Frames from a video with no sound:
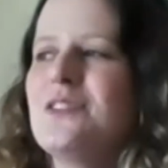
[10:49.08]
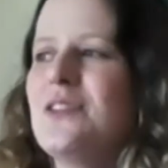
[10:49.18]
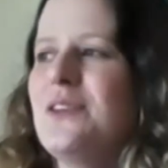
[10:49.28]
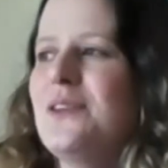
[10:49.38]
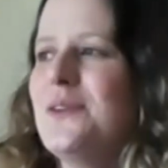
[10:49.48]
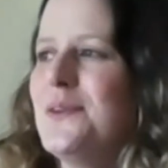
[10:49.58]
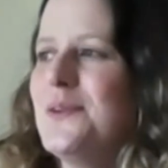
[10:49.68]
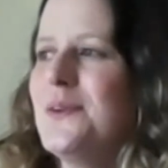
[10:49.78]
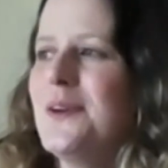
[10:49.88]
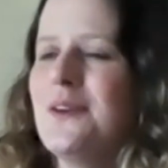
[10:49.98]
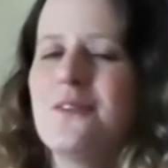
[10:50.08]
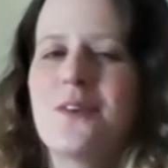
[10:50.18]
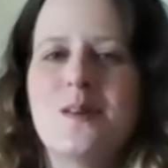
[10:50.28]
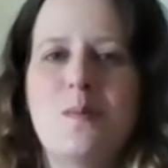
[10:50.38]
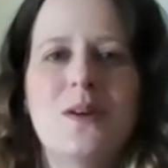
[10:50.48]
to
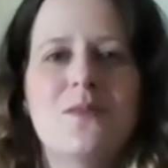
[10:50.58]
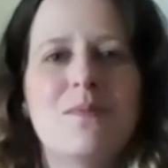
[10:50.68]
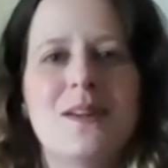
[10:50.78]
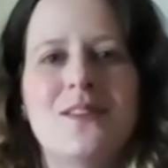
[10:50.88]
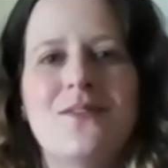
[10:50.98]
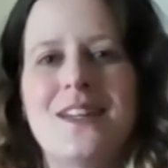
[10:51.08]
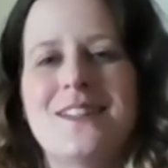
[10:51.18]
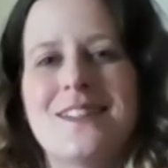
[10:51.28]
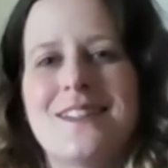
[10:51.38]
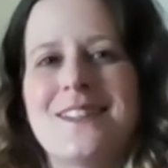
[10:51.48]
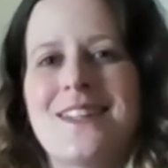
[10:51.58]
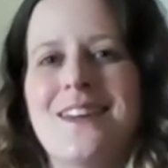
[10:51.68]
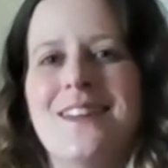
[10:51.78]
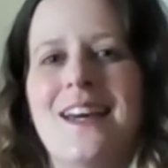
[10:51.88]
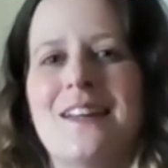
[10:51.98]
find a bit of motivation to
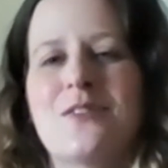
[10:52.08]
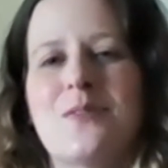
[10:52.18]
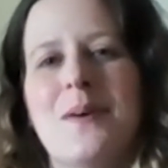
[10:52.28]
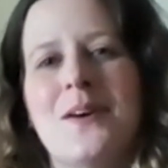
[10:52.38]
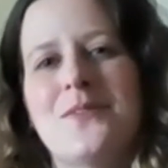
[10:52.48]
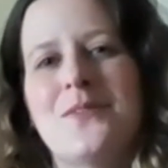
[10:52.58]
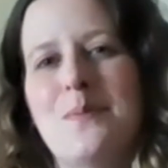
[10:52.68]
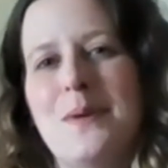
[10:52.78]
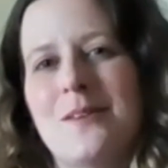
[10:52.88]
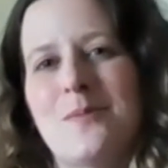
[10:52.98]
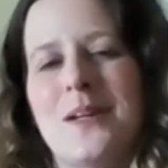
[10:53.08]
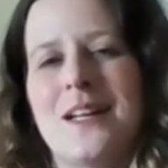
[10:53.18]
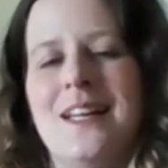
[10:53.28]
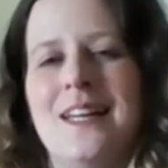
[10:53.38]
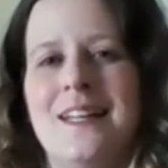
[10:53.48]
go that extra mile for the big spring
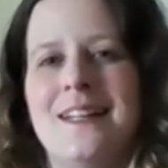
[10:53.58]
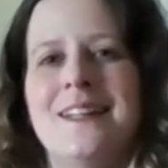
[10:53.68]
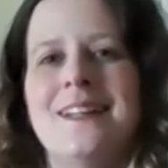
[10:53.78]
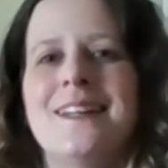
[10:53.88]
clean.